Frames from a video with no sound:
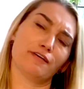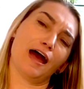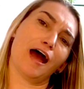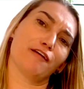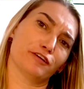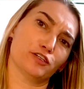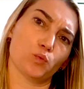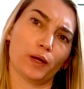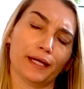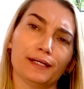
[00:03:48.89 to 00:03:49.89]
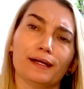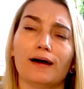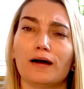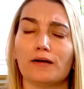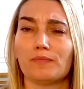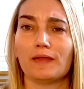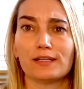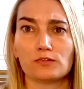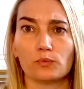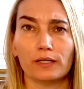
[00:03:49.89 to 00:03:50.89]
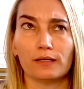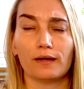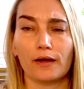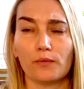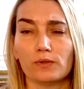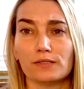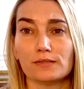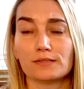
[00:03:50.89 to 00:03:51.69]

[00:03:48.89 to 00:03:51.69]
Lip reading: average weight. Last week I was